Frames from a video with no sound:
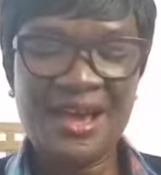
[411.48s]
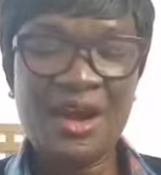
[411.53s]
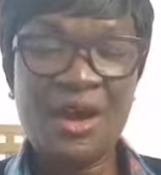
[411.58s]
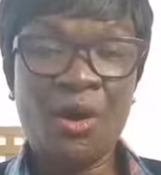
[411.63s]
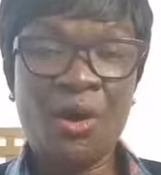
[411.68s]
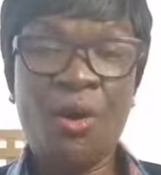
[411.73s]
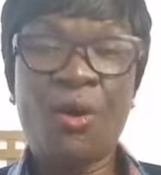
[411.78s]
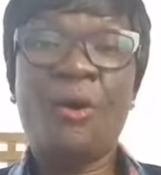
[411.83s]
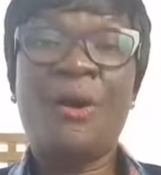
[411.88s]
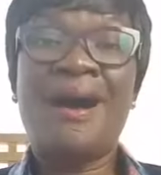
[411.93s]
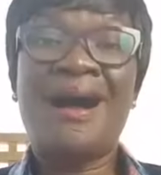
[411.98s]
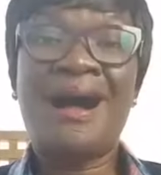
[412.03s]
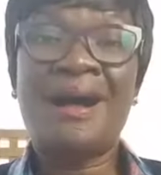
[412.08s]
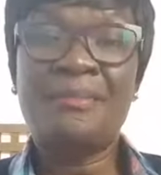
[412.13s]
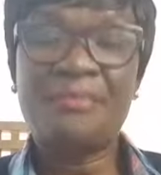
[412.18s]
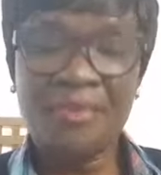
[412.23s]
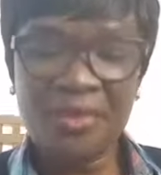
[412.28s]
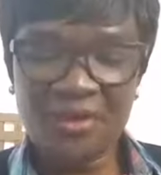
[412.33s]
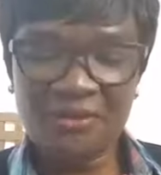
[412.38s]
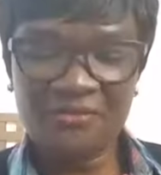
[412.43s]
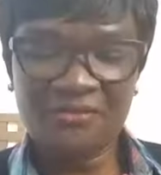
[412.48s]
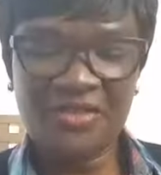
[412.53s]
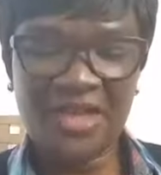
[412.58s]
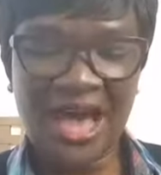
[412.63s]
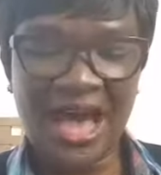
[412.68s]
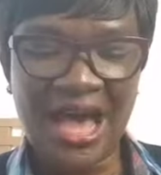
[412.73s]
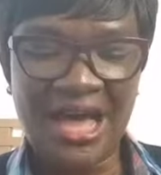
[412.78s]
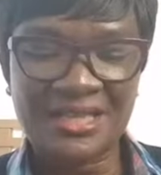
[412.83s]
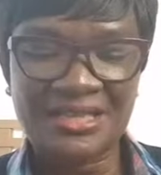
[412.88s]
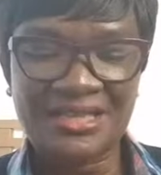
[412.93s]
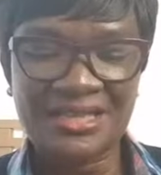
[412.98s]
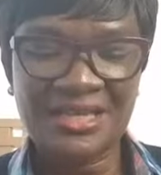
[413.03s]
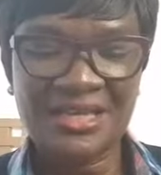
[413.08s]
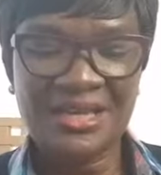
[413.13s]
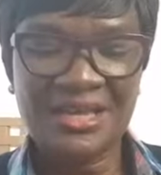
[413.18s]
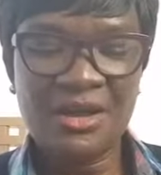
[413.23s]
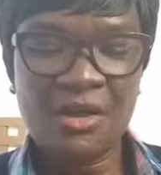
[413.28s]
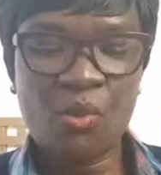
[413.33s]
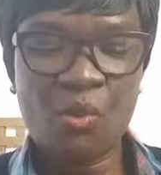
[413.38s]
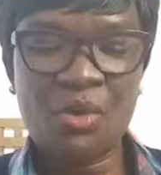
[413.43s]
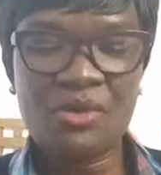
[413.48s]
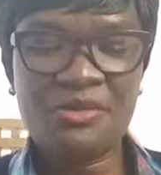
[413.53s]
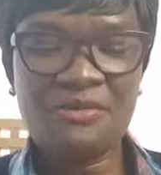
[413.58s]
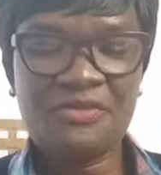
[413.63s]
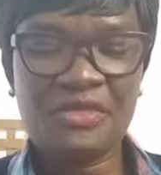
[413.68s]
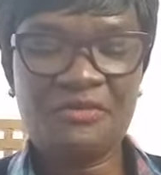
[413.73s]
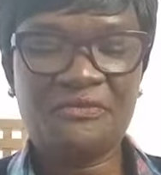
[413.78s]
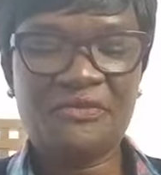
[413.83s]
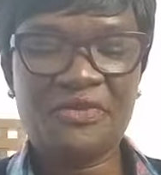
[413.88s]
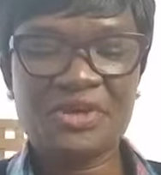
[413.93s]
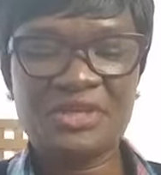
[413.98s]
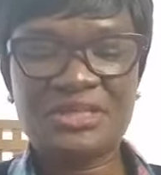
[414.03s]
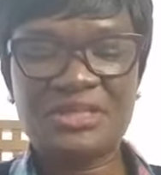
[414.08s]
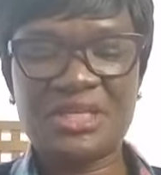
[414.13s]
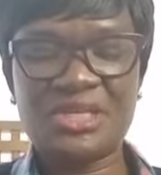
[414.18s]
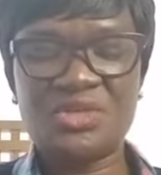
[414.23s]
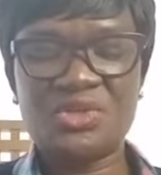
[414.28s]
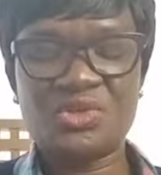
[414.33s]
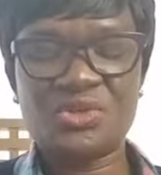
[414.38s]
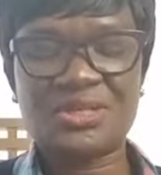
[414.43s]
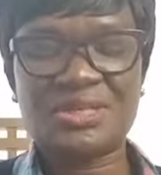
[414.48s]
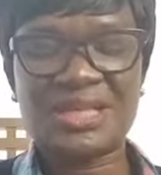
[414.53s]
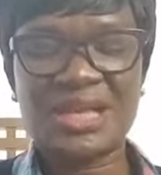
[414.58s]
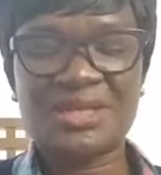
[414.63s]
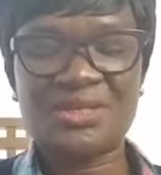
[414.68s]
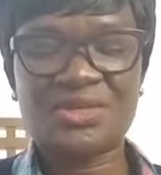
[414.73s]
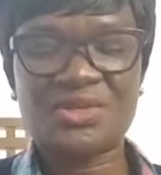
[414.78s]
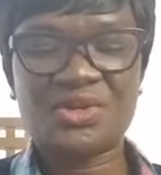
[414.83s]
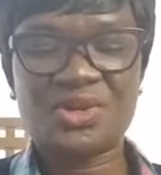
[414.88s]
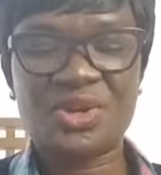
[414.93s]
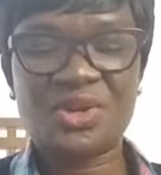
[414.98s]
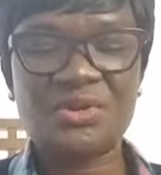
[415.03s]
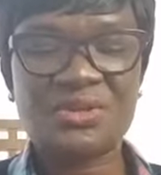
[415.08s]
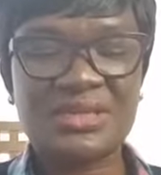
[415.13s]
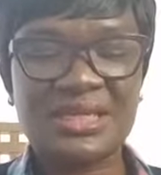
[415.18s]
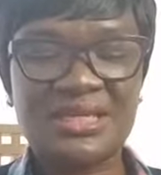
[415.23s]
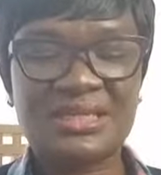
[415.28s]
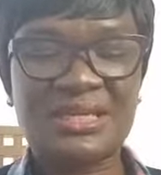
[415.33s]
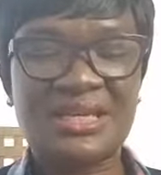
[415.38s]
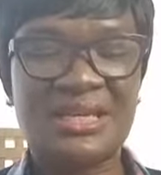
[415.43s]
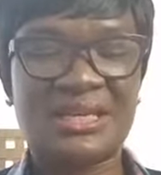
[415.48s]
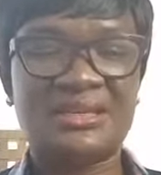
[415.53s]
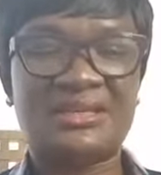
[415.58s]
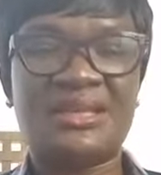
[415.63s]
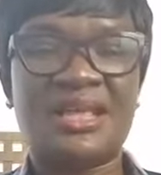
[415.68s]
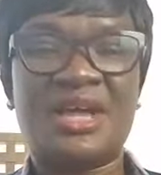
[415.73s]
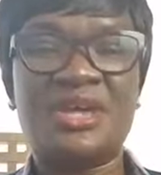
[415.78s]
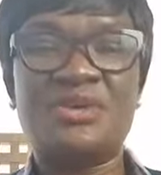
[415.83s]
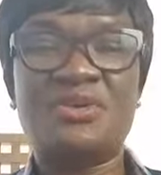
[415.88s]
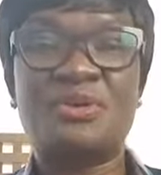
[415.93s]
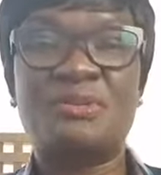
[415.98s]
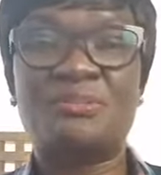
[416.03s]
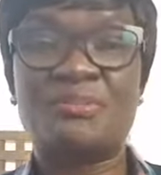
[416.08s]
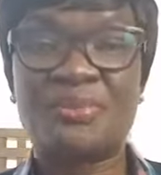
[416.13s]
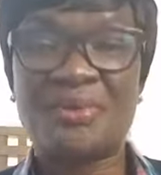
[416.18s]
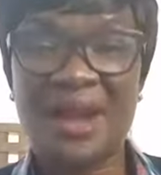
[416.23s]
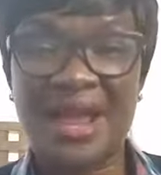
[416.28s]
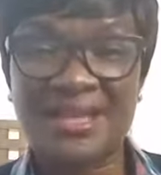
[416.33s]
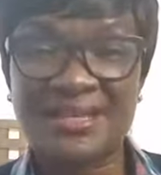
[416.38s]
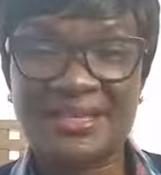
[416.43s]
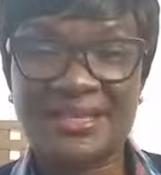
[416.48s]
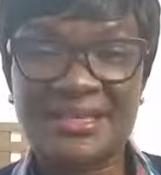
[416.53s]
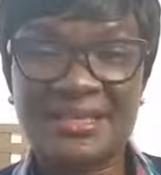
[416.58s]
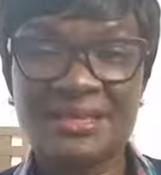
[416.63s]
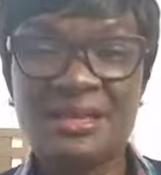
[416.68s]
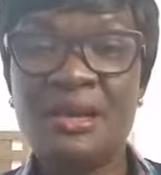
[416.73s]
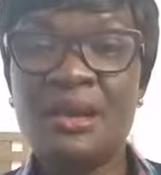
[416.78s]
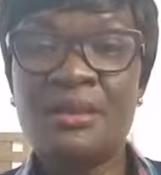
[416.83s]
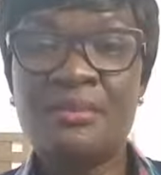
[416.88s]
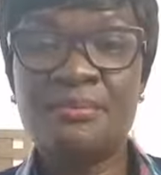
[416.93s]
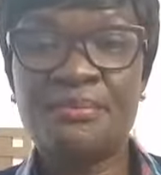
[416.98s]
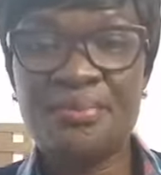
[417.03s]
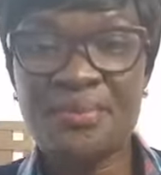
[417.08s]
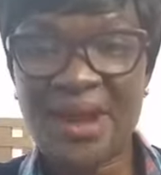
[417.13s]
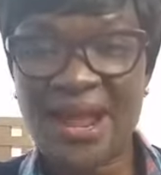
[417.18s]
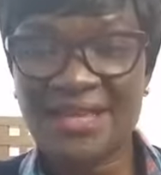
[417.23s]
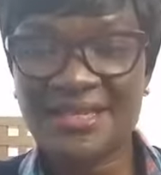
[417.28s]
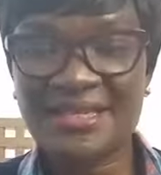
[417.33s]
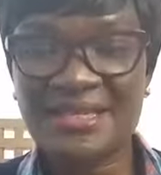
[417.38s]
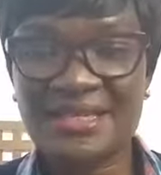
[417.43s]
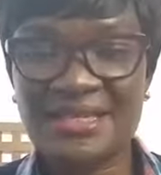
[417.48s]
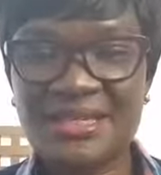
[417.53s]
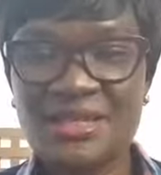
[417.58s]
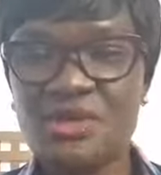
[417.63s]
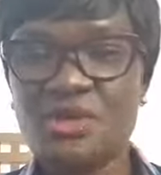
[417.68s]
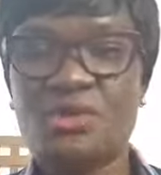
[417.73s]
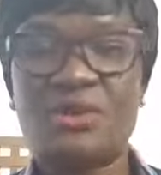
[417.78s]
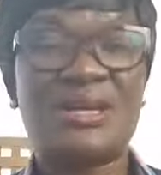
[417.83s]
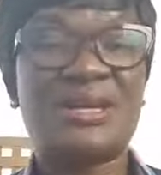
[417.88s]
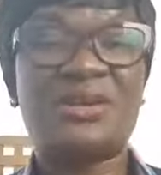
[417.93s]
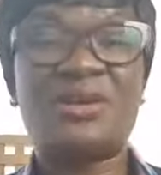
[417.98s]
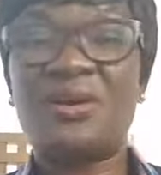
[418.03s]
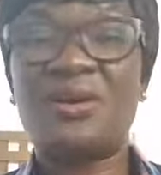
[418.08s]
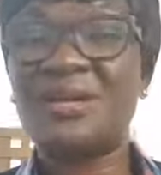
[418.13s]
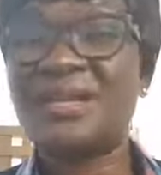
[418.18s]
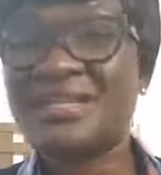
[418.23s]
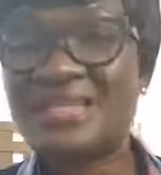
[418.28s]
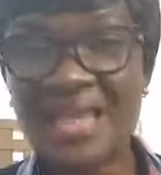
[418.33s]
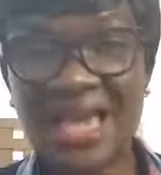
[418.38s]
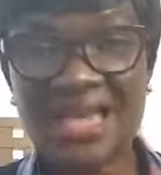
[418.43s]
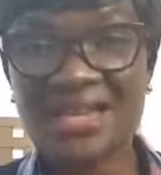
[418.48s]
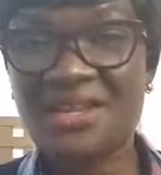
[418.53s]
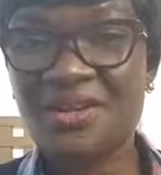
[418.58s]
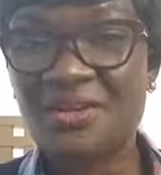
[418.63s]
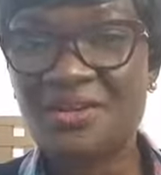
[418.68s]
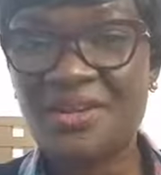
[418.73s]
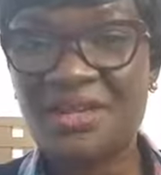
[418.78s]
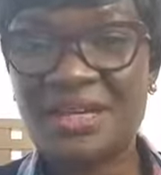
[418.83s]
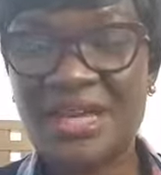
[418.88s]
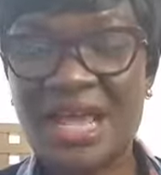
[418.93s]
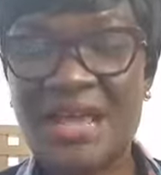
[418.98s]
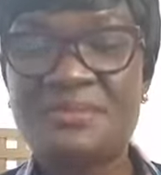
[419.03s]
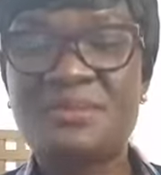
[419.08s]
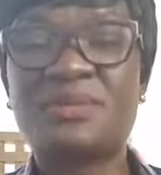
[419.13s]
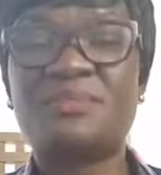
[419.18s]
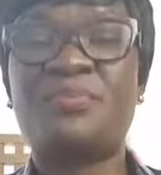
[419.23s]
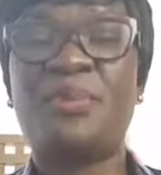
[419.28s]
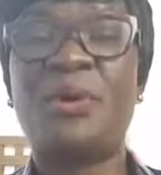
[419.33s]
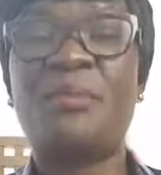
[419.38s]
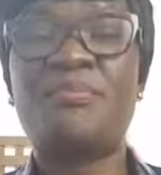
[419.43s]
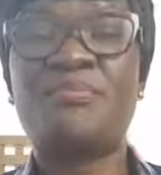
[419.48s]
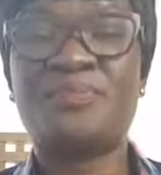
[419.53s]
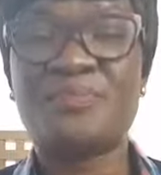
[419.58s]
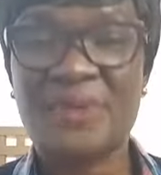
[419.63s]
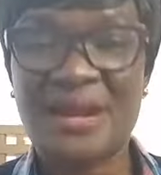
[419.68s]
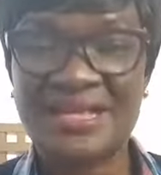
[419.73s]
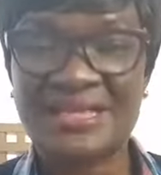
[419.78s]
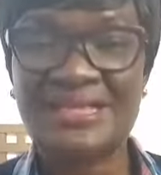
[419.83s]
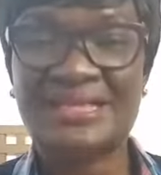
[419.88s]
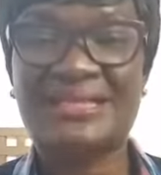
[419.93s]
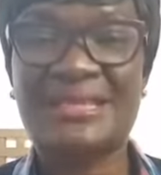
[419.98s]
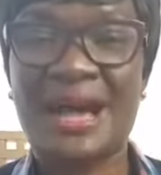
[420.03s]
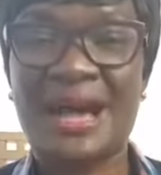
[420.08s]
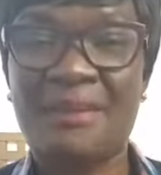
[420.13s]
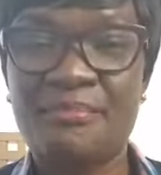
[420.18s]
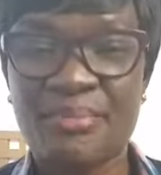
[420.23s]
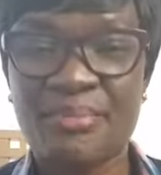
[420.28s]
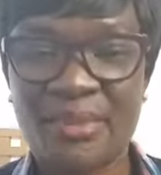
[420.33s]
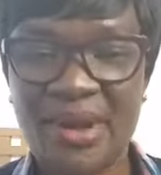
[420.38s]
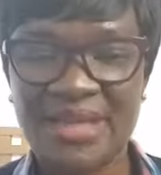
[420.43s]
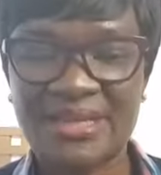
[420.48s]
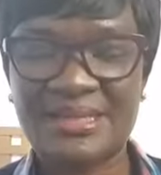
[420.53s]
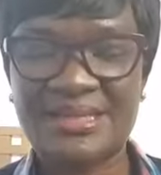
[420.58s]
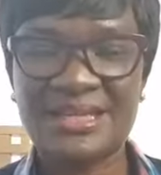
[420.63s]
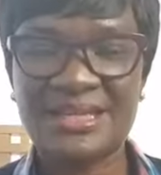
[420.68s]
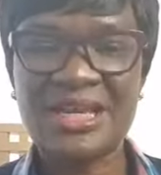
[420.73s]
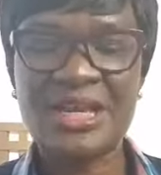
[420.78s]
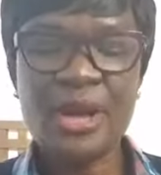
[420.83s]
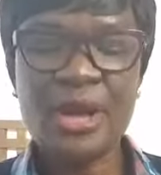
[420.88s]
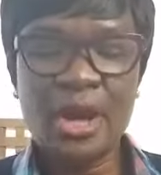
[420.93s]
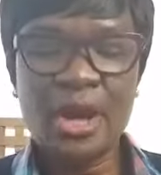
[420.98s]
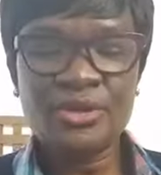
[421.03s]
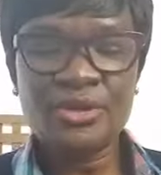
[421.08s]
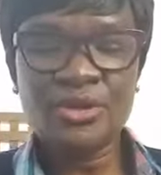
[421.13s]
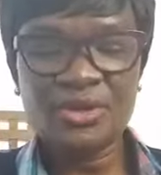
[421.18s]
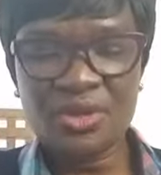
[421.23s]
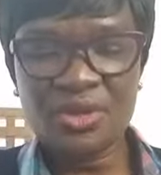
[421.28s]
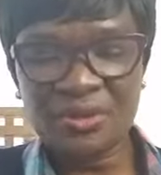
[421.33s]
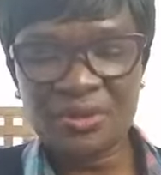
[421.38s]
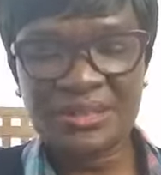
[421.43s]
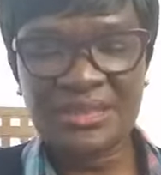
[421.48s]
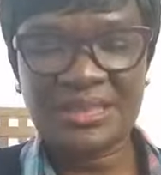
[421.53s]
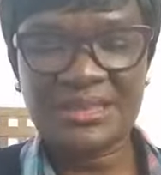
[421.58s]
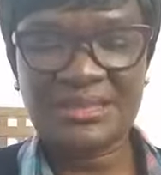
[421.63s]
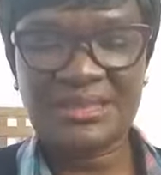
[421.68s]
or above that, one of the first thing you start to notice is that your breasts, breasts, you can call it any other names, but breasts are breasts. You notice